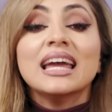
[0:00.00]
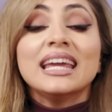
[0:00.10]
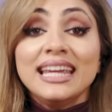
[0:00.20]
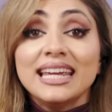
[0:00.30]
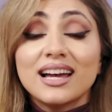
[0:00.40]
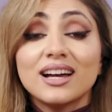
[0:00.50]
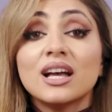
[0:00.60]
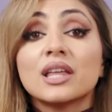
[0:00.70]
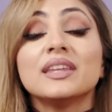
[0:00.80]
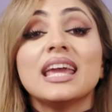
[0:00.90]
Here,
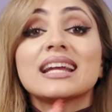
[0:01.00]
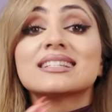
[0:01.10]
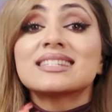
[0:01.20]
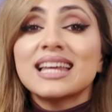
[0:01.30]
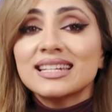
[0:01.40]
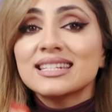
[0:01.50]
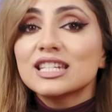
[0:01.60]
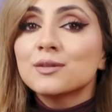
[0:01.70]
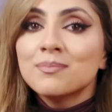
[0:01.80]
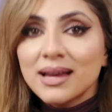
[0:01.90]
the
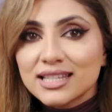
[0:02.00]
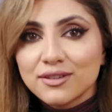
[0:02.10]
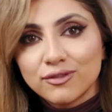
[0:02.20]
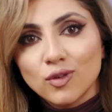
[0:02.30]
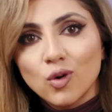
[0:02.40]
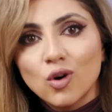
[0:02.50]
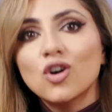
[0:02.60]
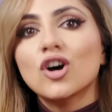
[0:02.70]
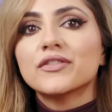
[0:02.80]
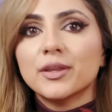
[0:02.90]
extended metaphor
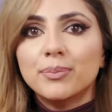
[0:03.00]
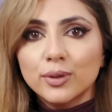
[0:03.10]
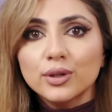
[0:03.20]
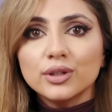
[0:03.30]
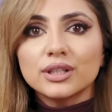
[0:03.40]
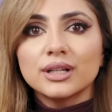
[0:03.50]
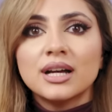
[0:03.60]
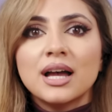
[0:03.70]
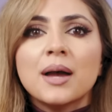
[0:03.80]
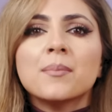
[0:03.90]
of the book
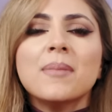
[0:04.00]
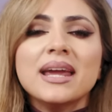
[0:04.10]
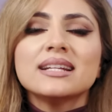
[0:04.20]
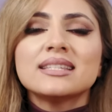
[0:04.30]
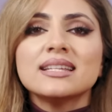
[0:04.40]
makes